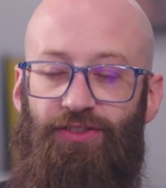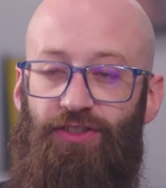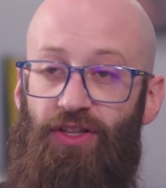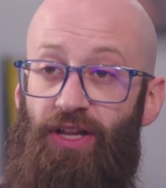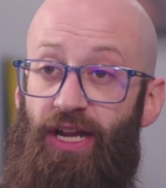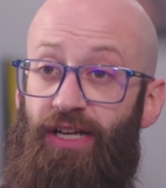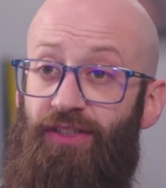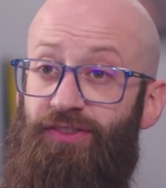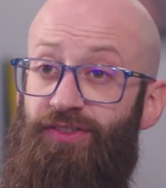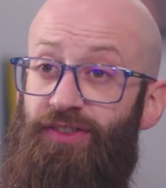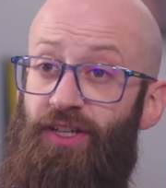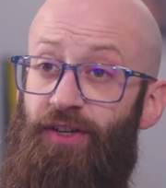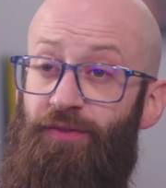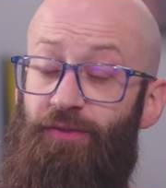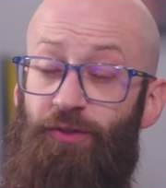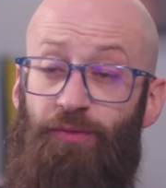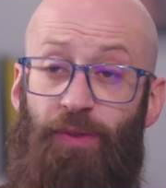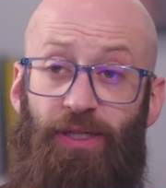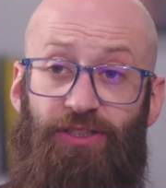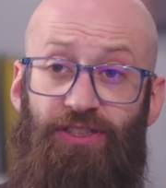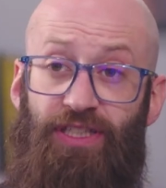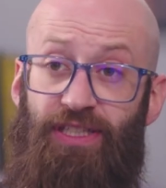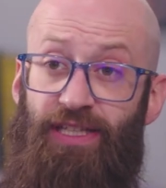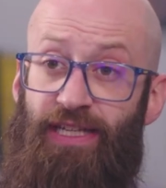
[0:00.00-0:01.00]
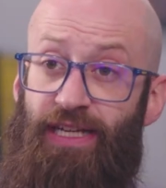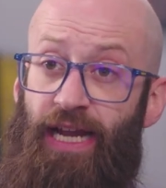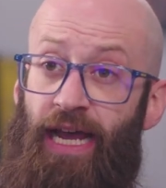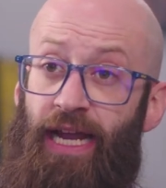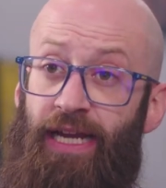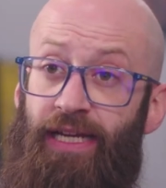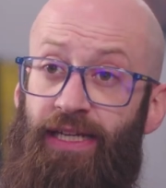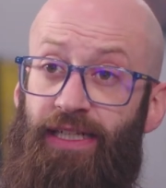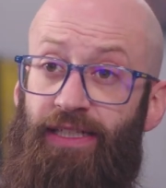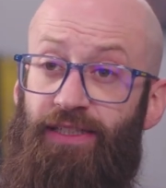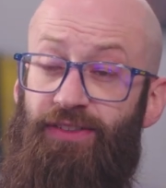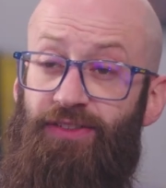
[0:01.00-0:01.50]
a lot of stuff, especially in the
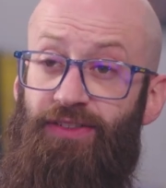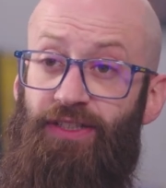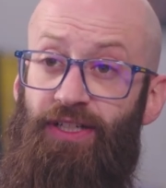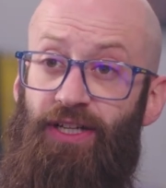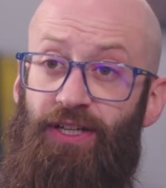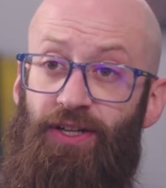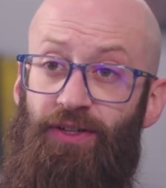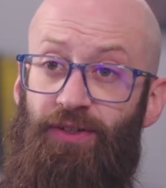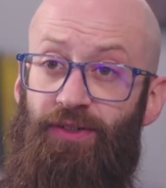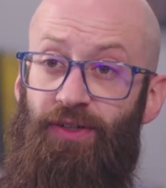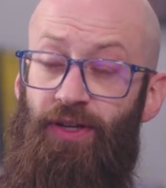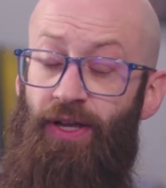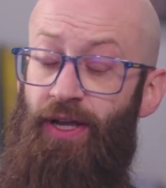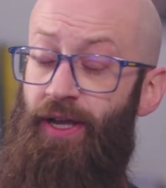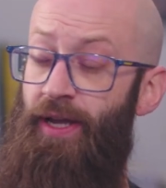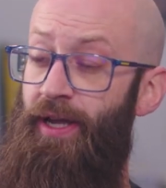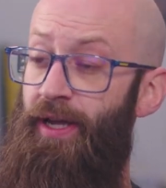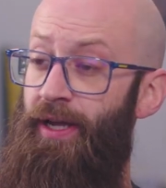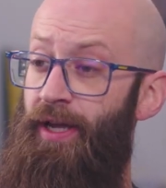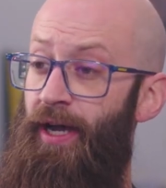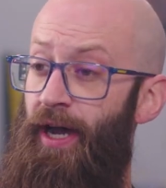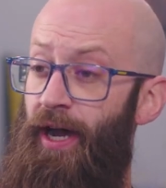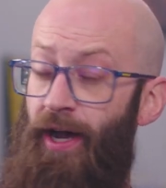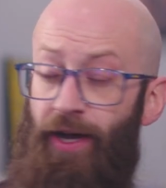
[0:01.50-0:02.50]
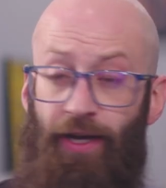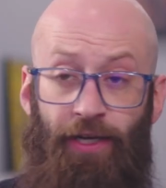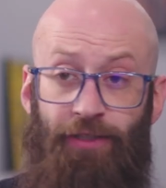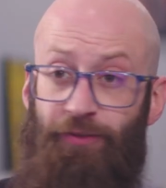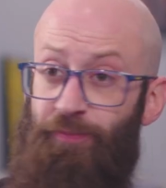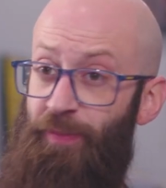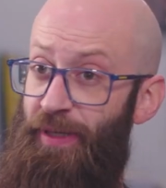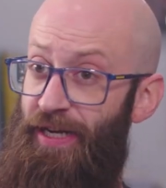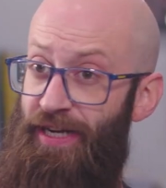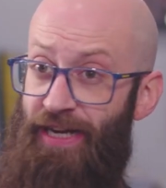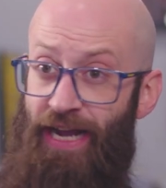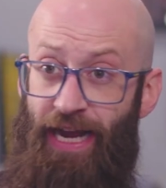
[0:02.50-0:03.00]
90s, us
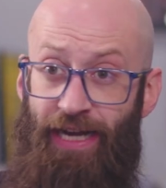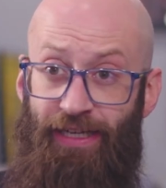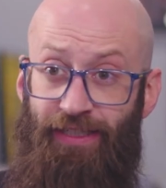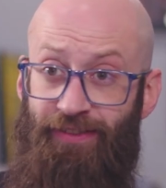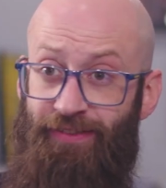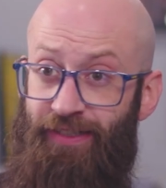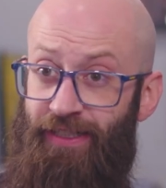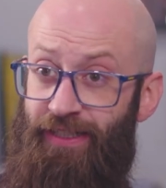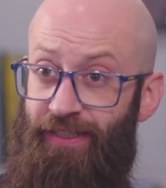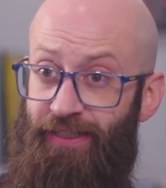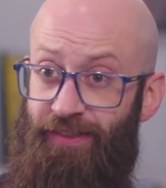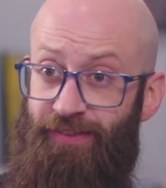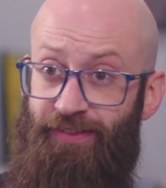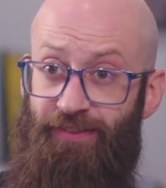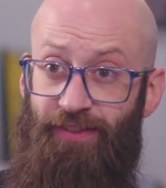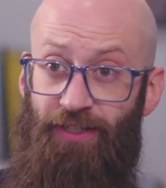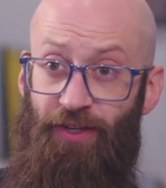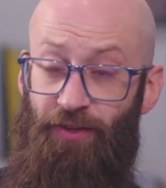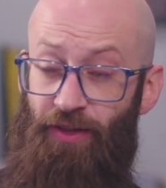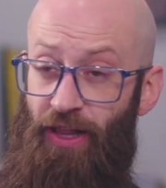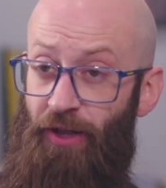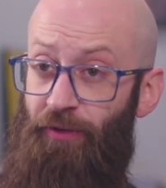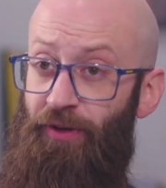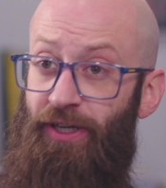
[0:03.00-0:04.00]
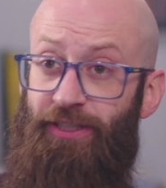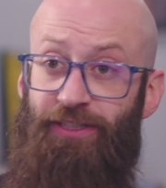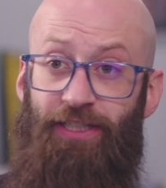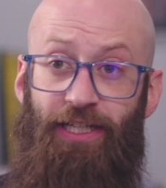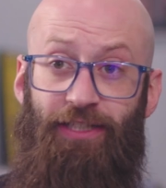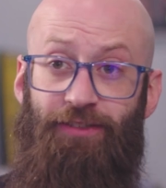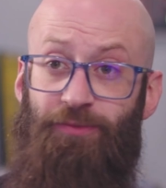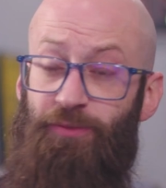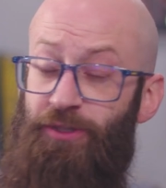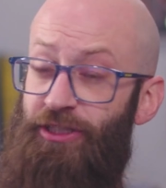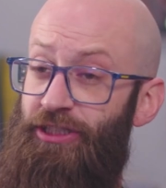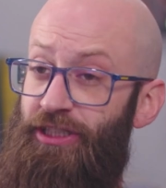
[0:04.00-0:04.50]
being 90s kids, like Rage
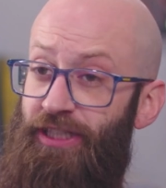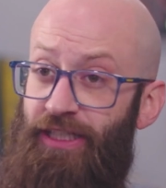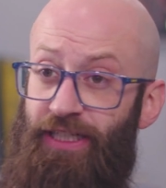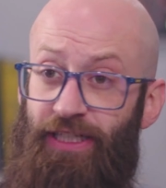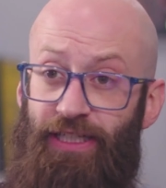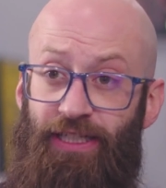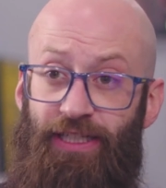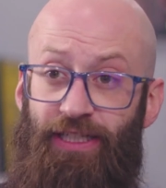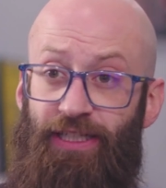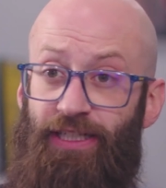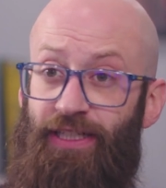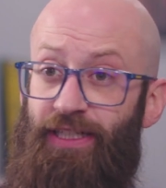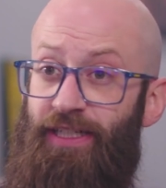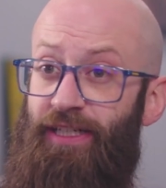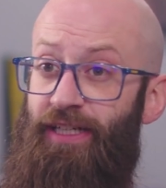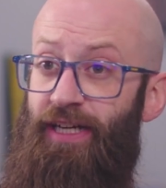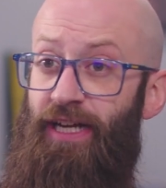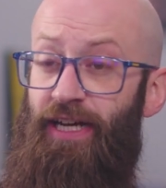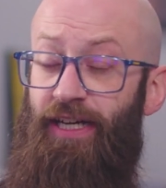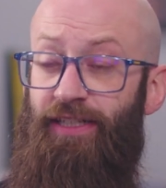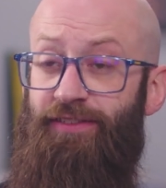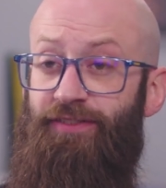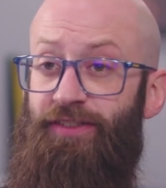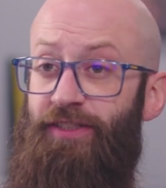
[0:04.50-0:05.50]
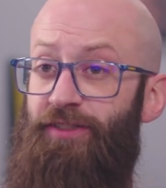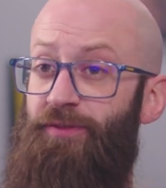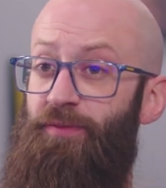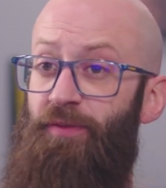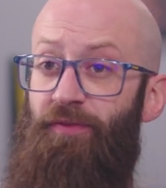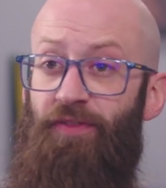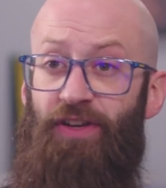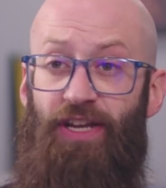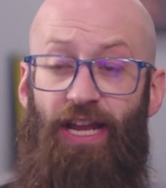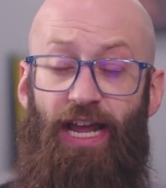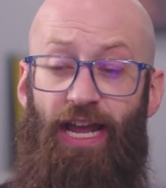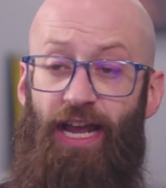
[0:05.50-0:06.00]
Against the Machine, System
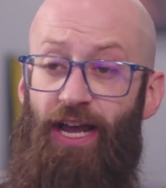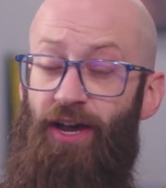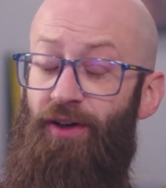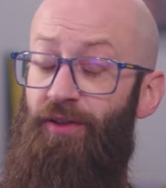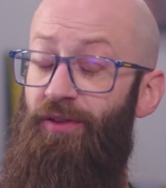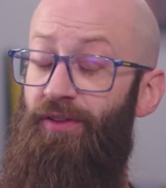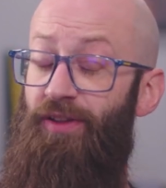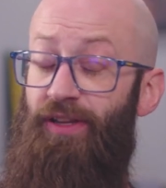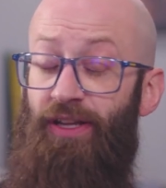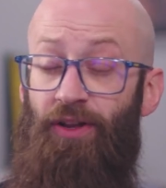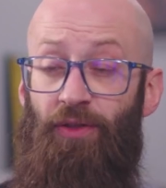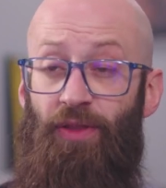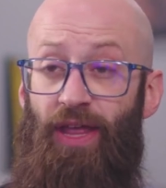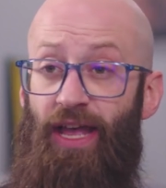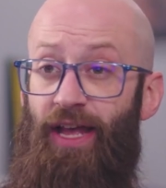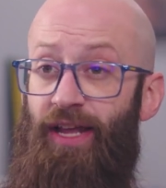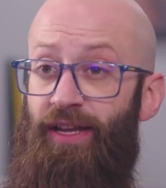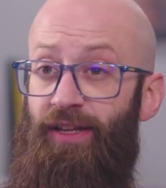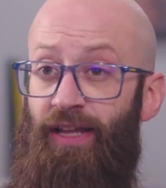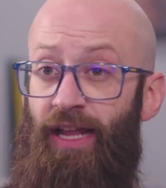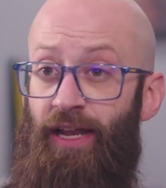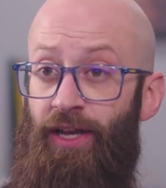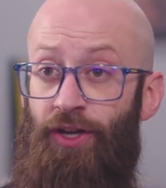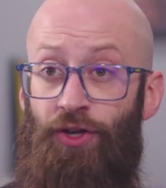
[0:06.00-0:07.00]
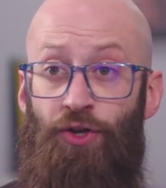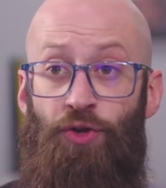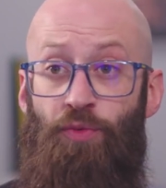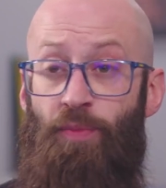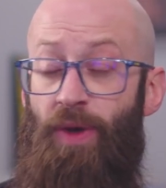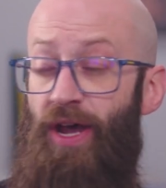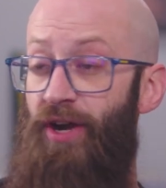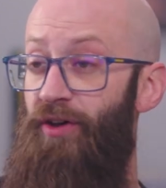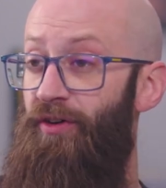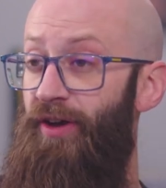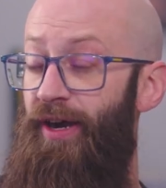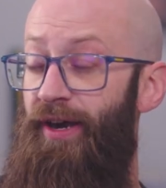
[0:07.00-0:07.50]
of a Down, that new
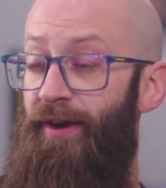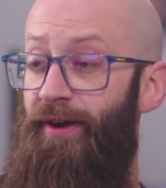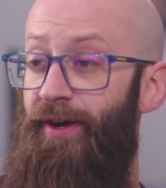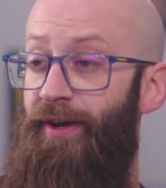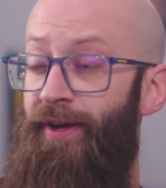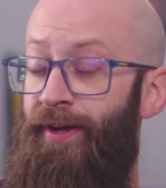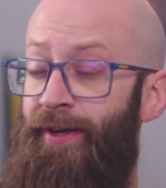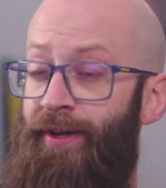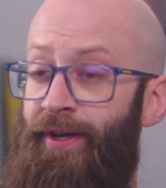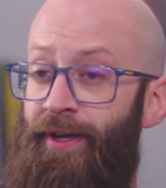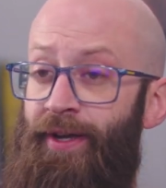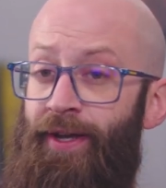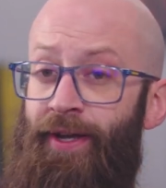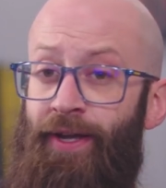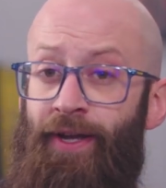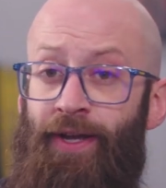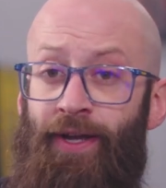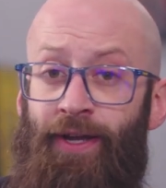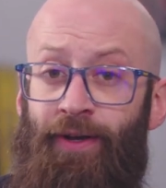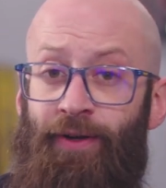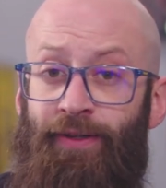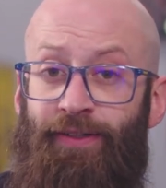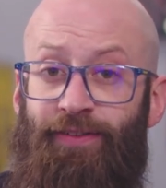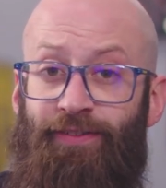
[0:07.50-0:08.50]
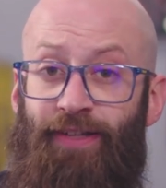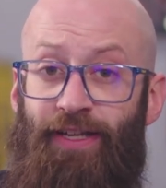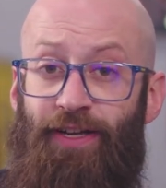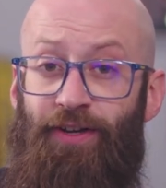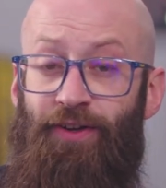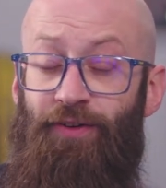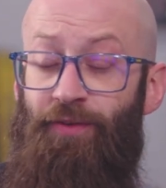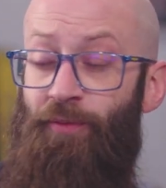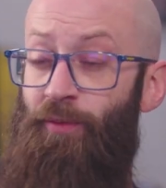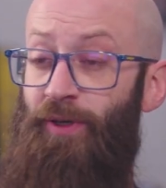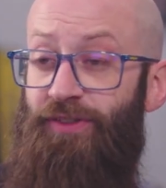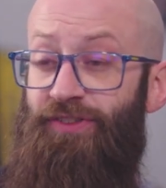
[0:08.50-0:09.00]
metal era
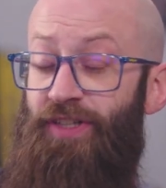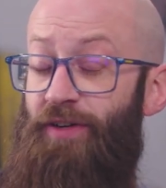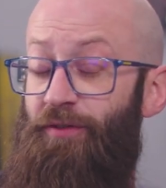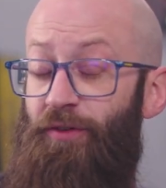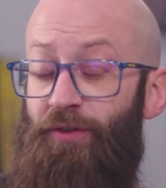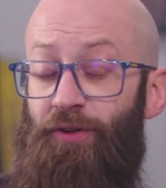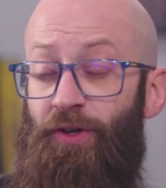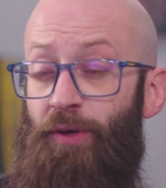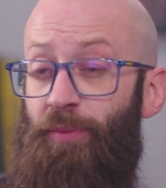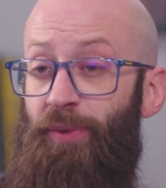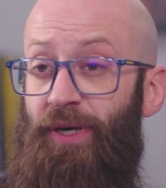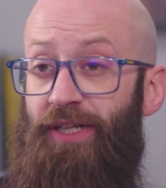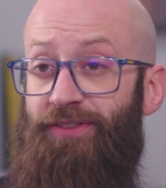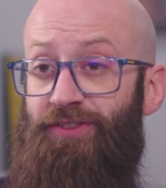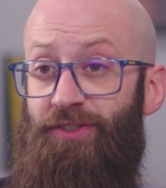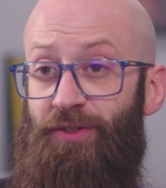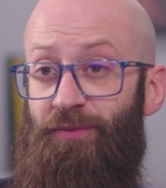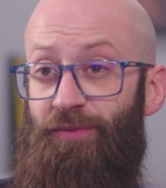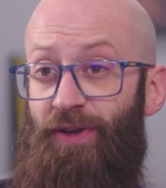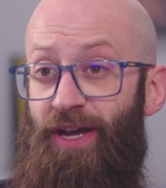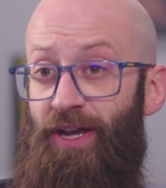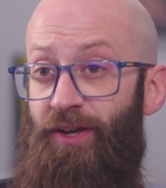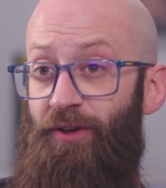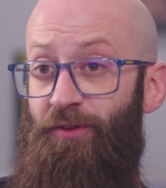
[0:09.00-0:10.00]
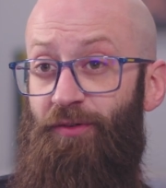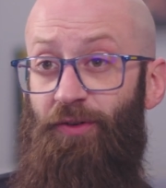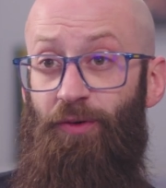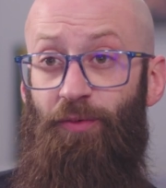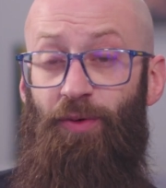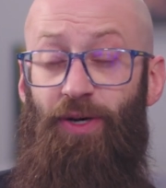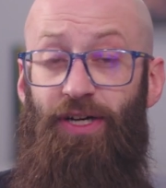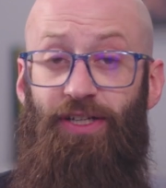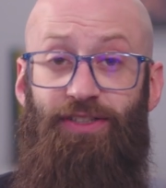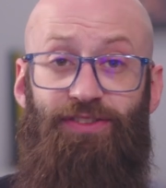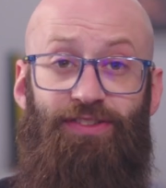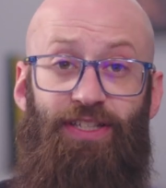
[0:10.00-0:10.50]
was never really pressed on vinyl. If it
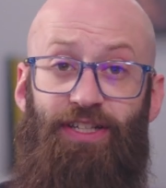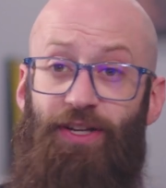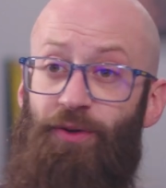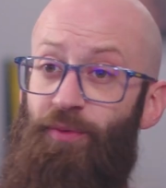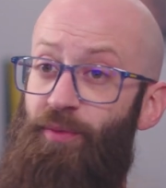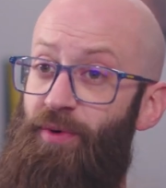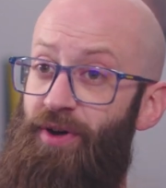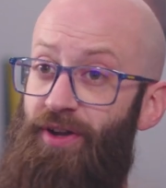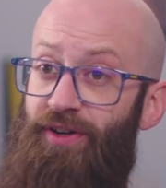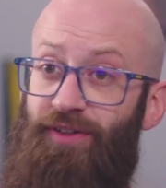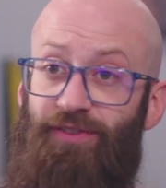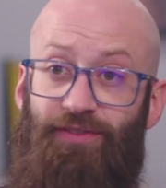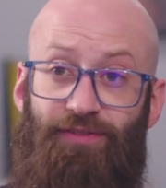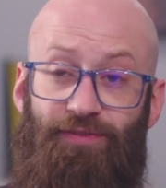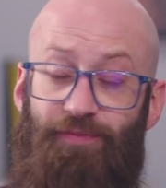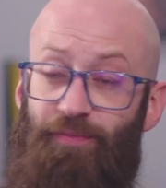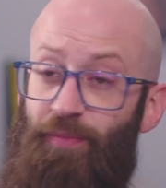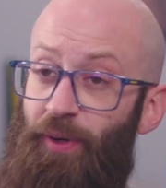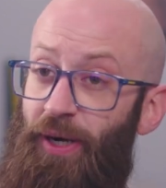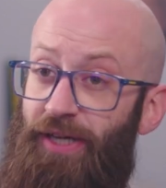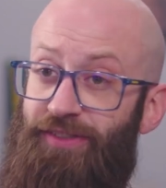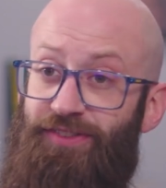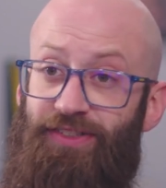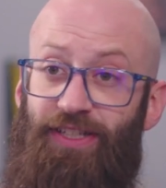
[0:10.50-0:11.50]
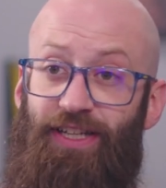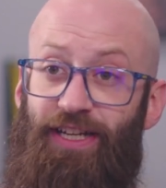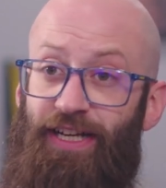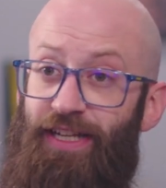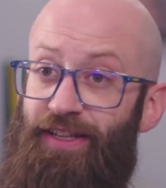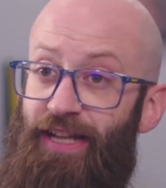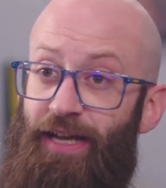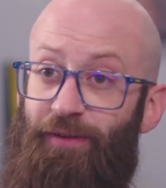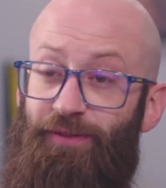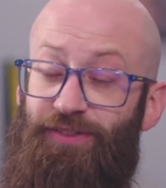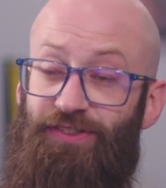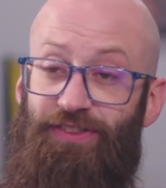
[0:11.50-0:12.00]
was, they did one pressing
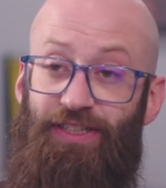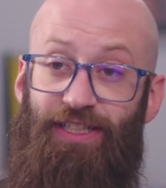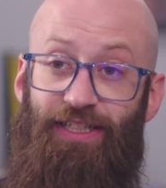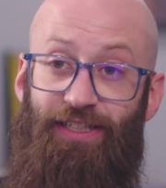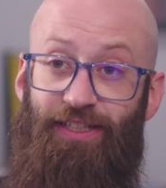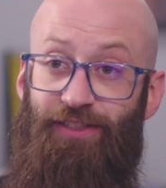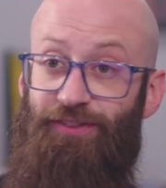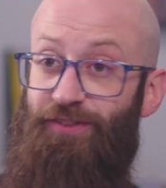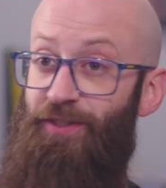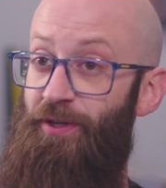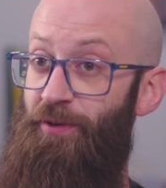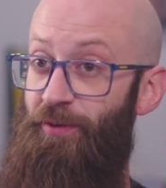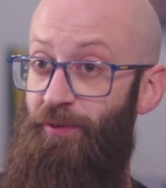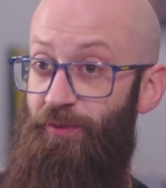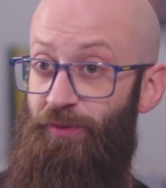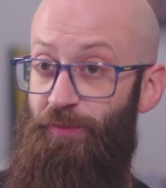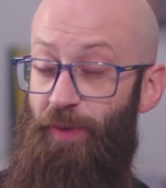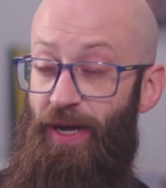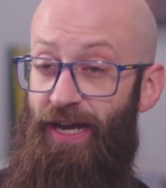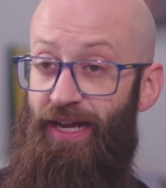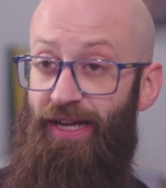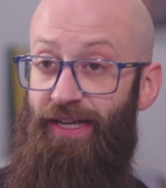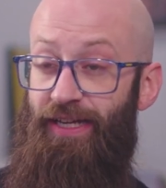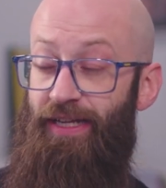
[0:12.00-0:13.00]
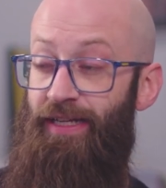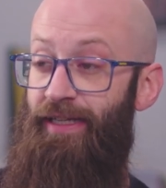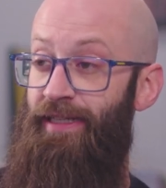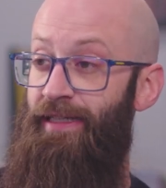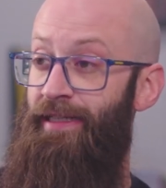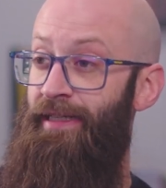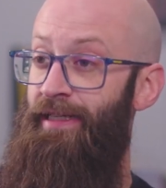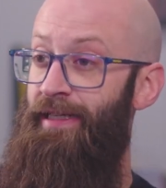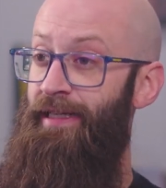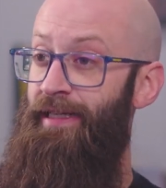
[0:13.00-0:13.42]
and that was it because no one was buying it.